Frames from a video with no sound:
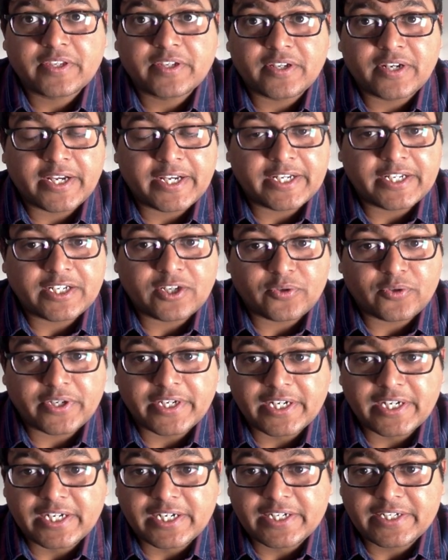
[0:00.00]
right now
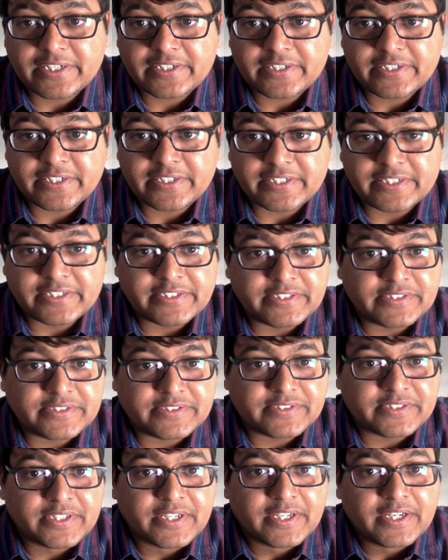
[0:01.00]
Kilt
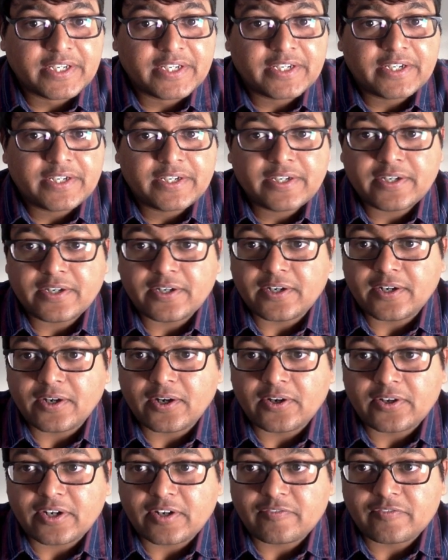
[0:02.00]
is
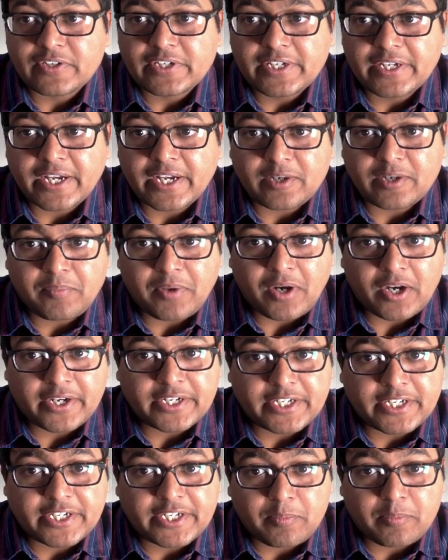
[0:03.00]
uh, roughly at a
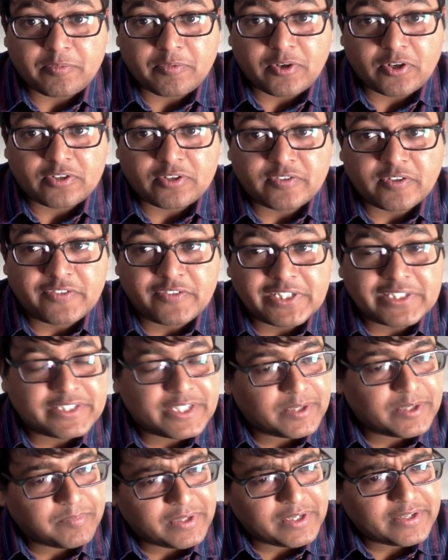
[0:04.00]
market cap about
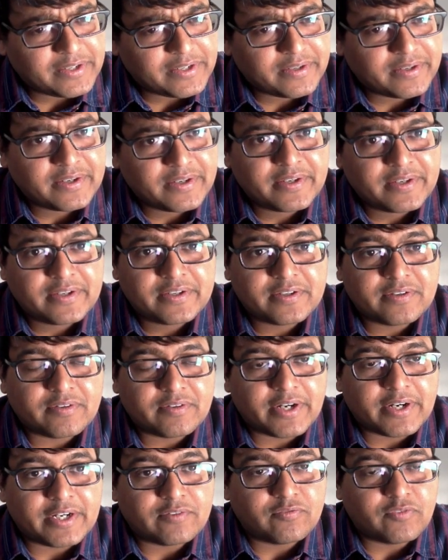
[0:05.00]
fifty-three million.
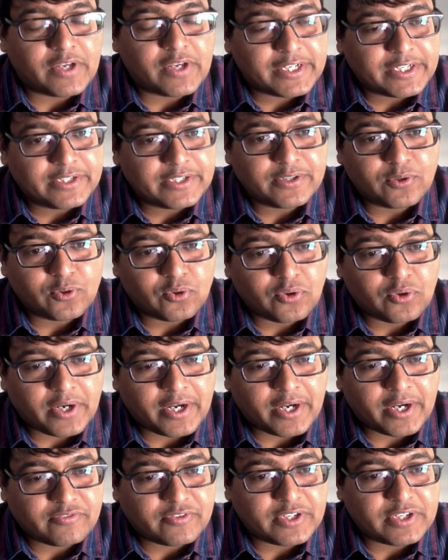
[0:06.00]
Right, very low
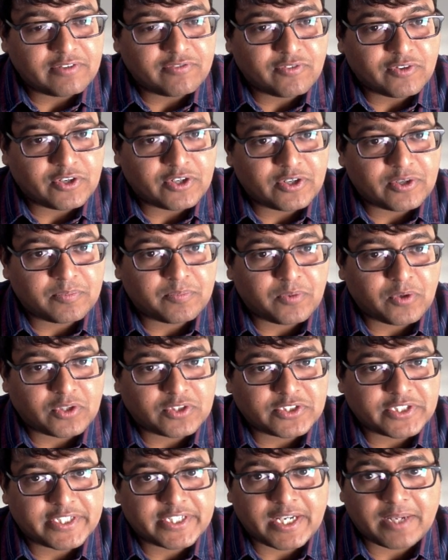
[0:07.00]
I feel for a
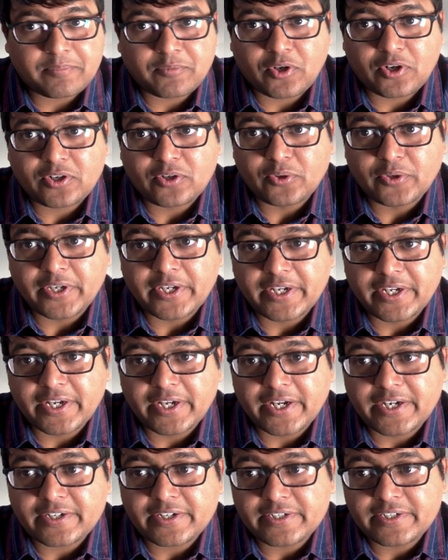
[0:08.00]
project. I'm not looking
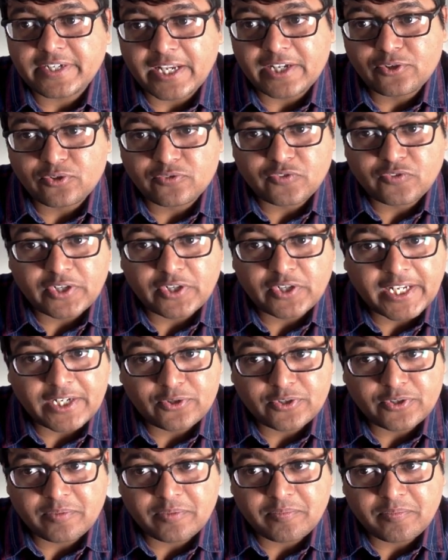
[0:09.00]
at dilute, fully
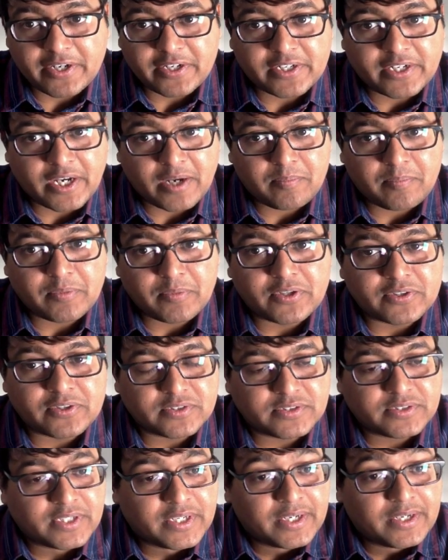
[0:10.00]
diluted market cap,
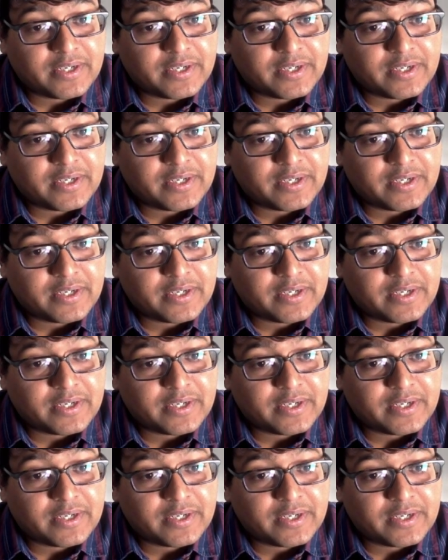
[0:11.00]
because